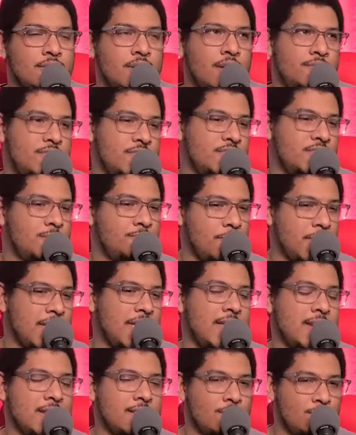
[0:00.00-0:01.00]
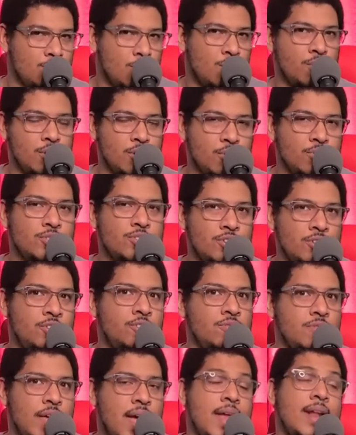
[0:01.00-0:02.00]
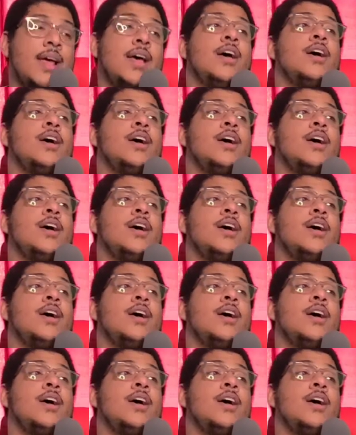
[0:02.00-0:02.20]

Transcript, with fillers: of the speed and the roller coaster, do that.